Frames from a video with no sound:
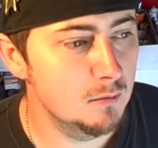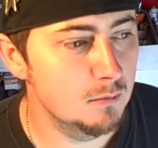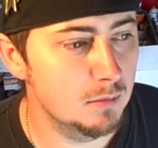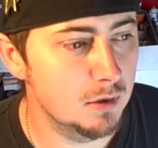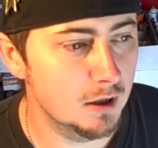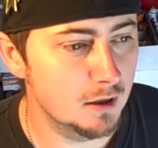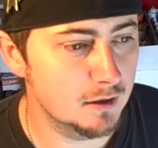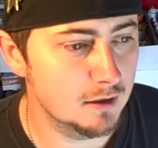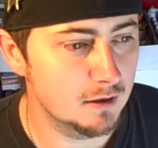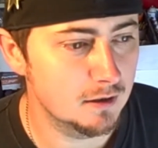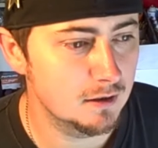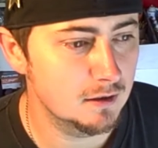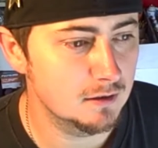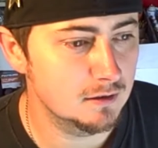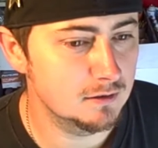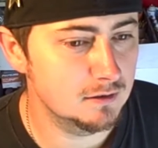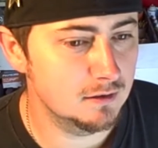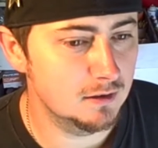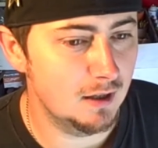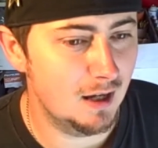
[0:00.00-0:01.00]
But
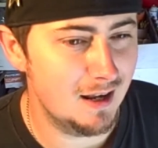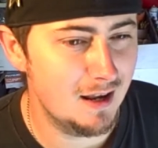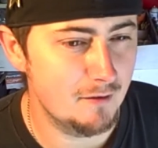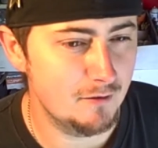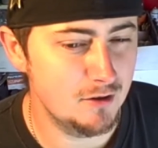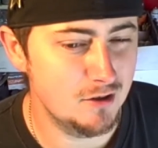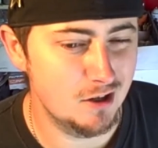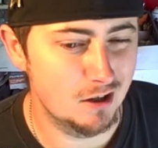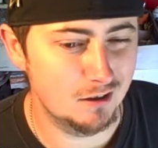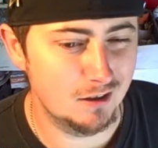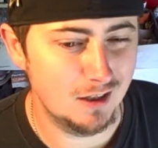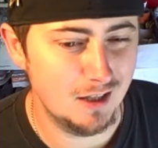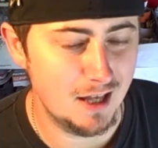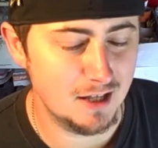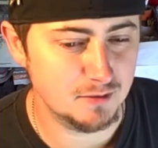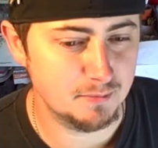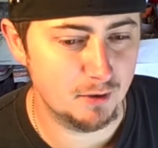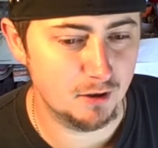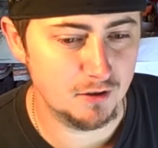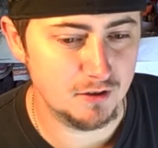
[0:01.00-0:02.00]
I haven't done
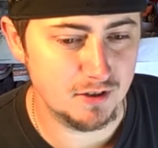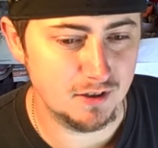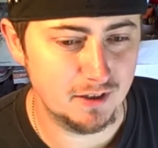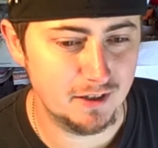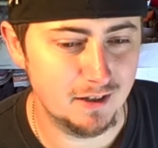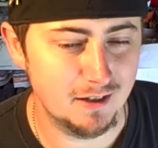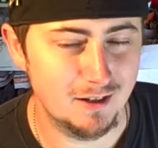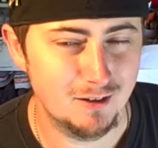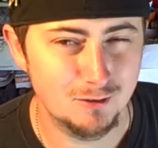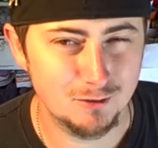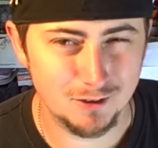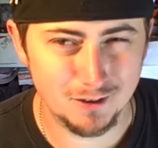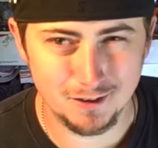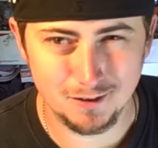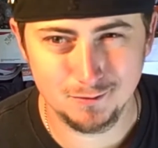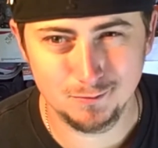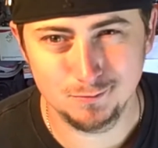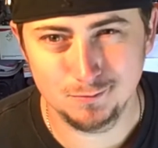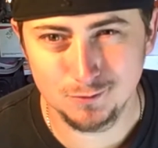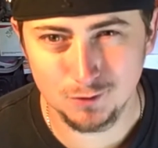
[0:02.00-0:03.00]
glass personally, and I don't really
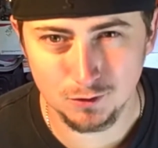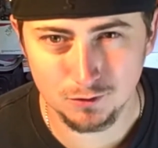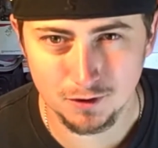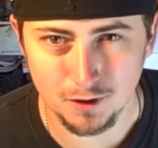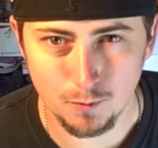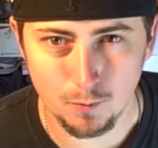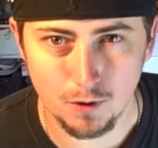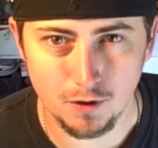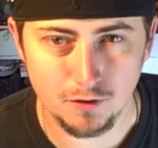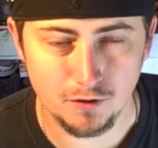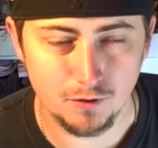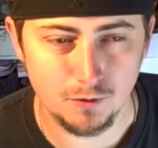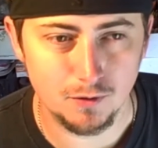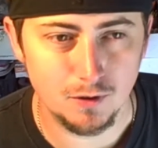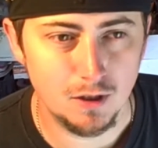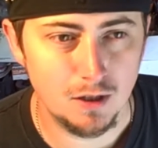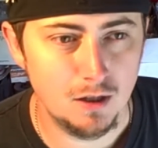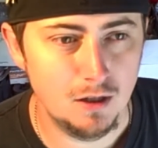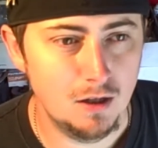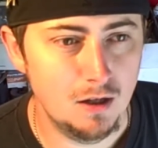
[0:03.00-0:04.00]
want to.
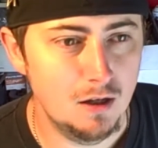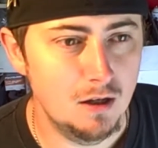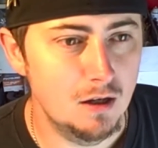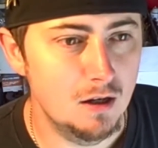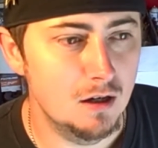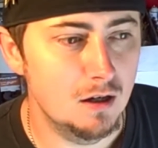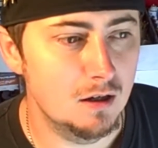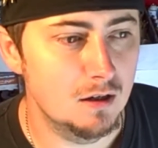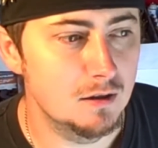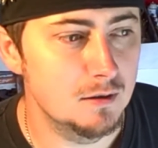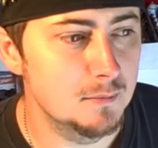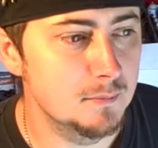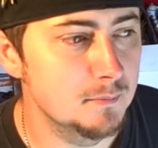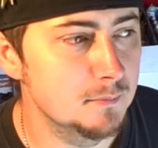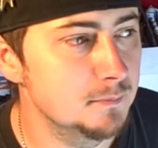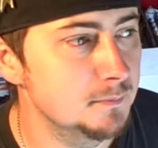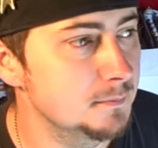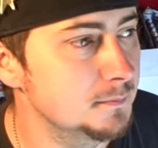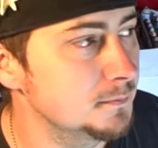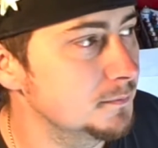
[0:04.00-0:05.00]

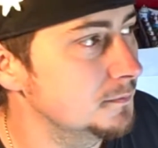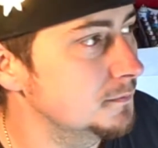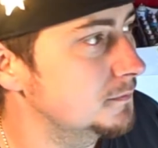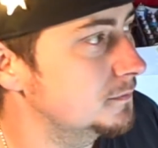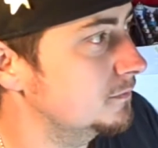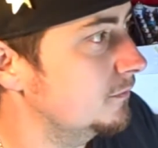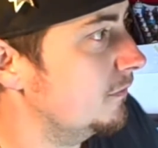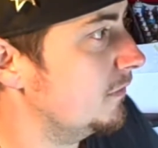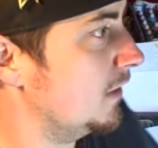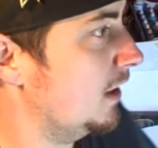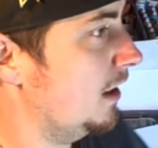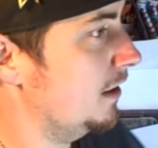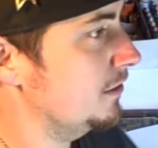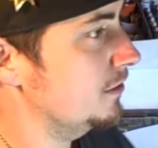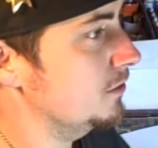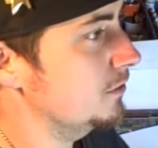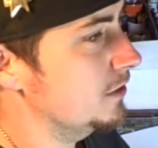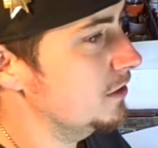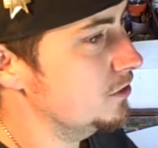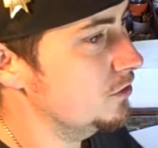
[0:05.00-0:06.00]
I
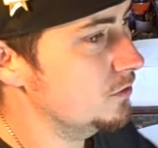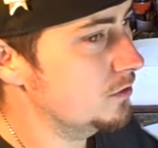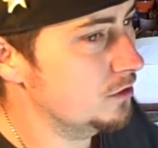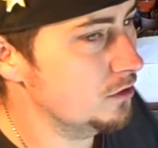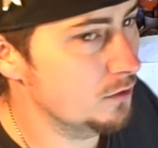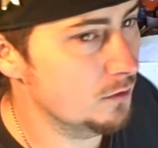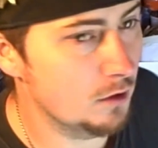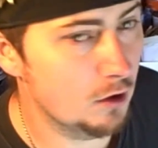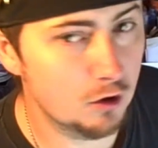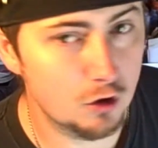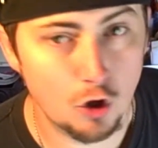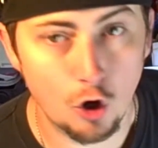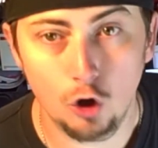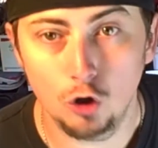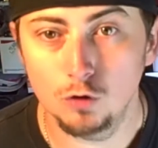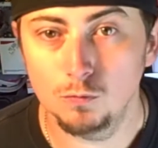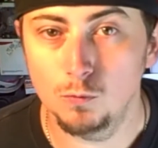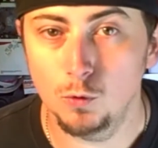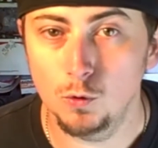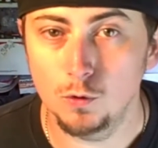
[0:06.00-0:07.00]
know that you can do it on
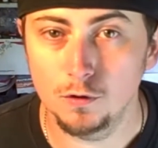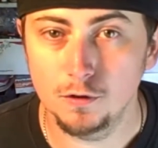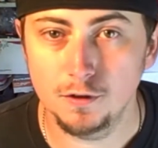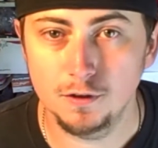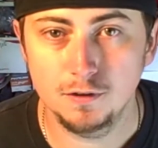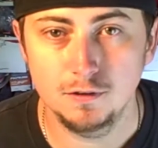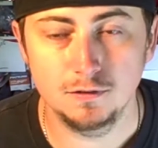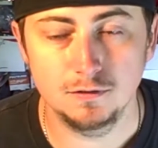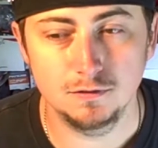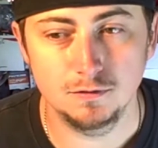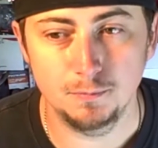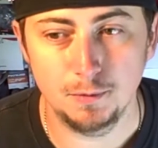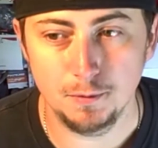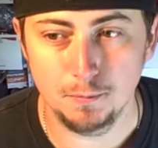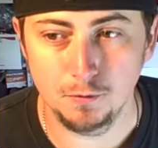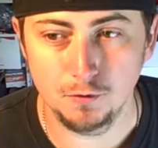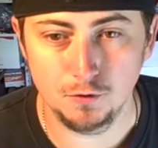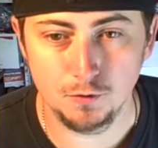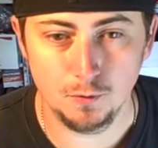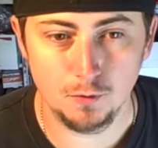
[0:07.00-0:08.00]
cardboard.
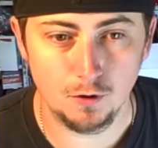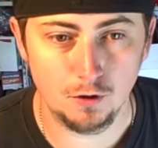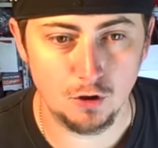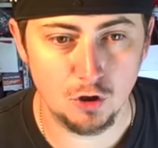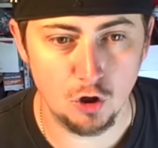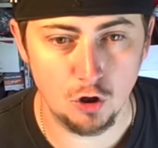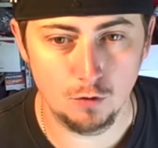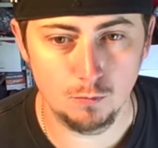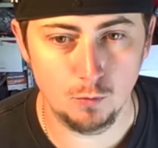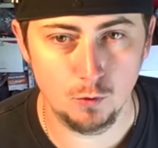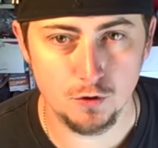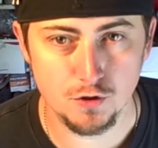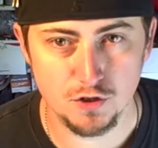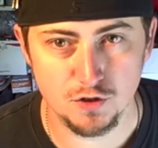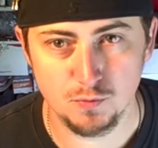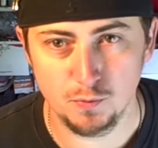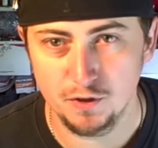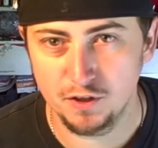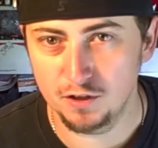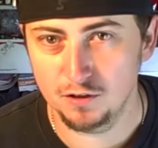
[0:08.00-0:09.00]
People do it on cardboard
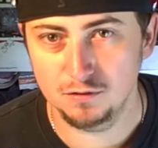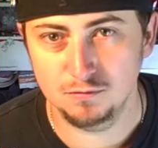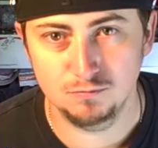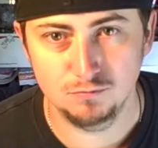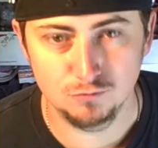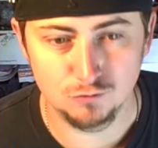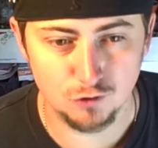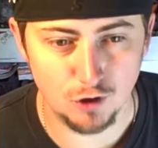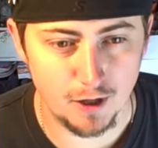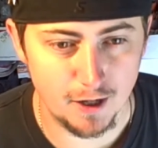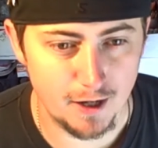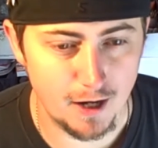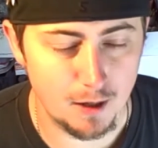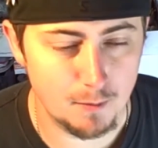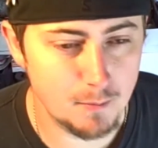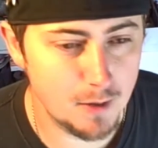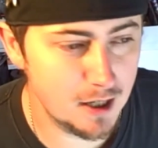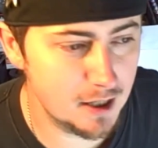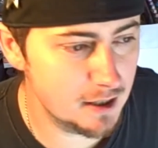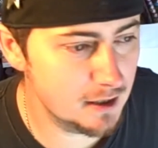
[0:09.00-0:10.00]
just when they're running out of
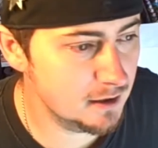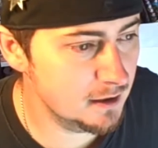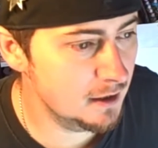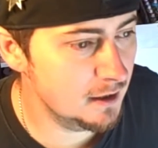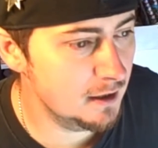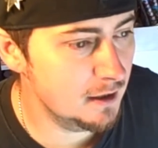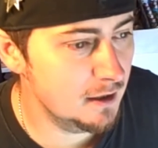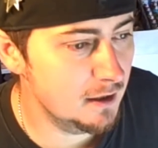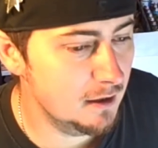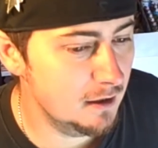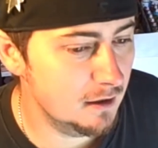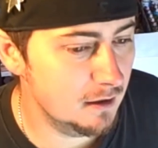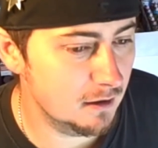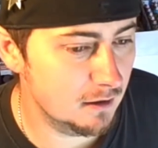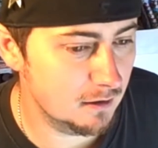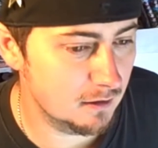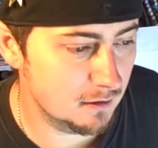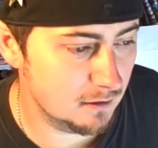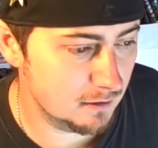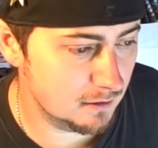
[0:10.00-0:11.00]
money,
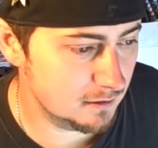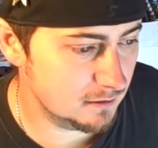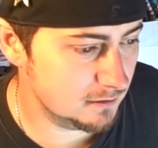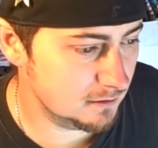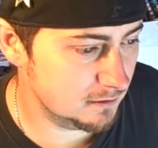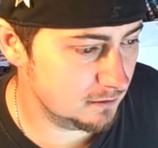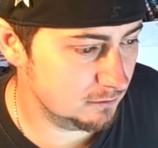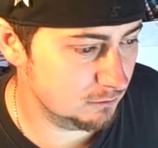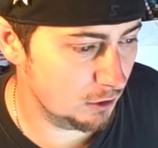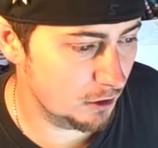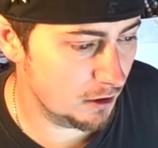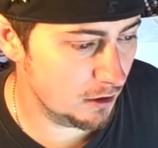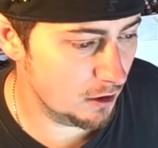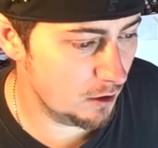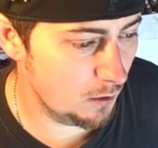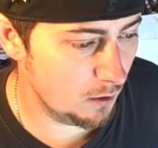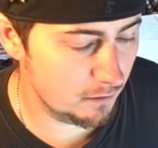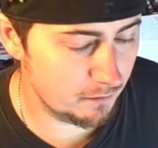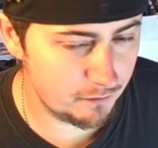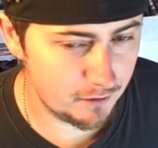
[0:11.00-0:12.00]
running
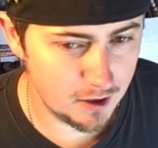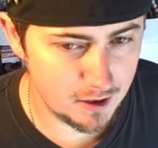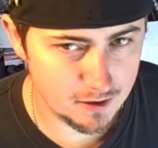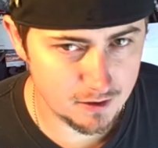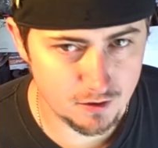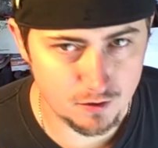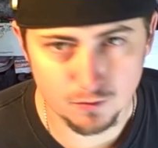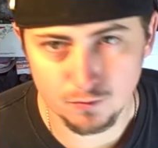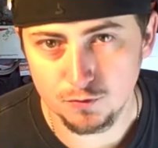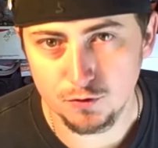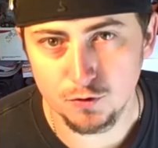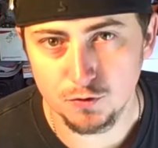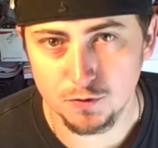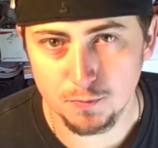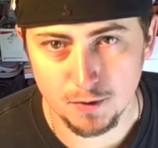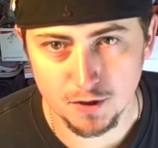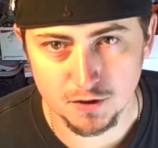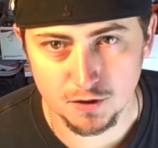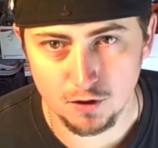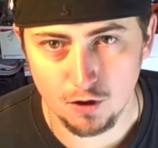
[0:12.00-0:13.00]
low on funds. You can use a
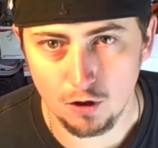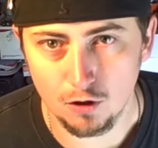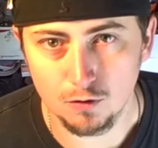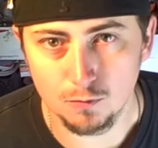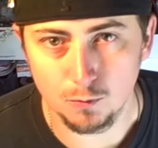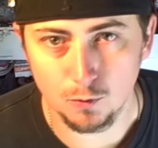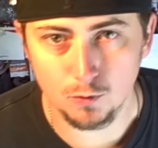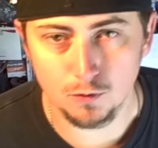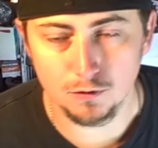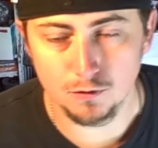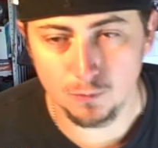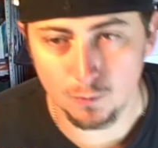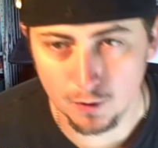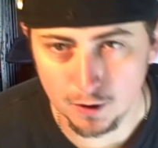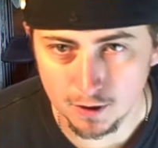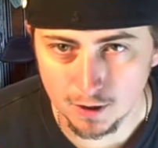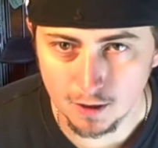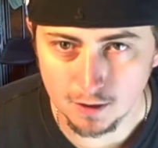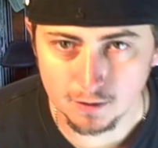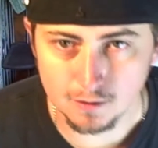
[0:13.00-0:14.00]
piece of cardboard or
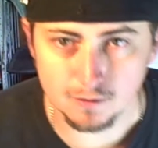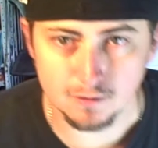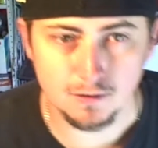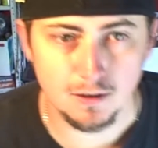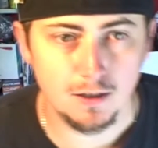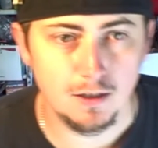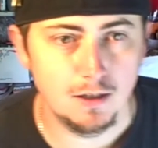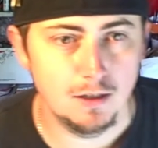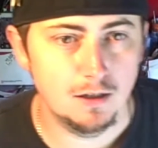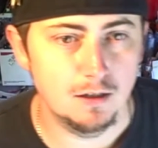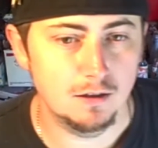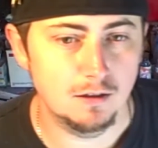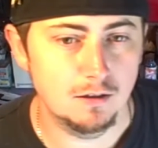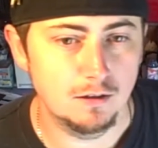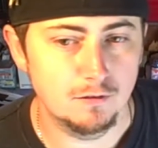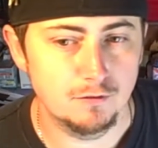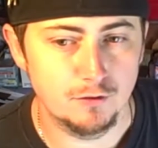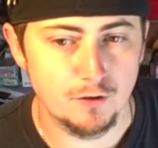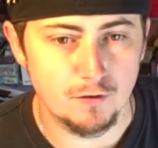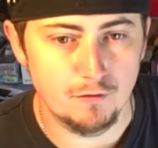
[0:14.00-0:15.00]
whatnot
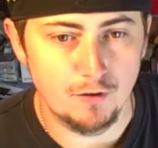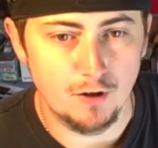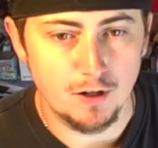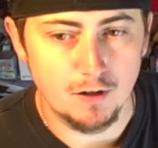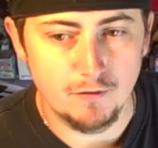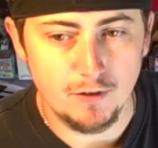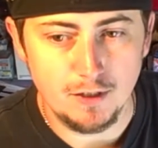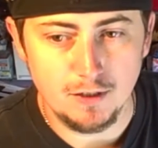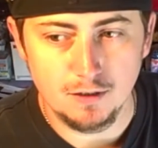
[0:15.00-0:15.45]
for the fun of it.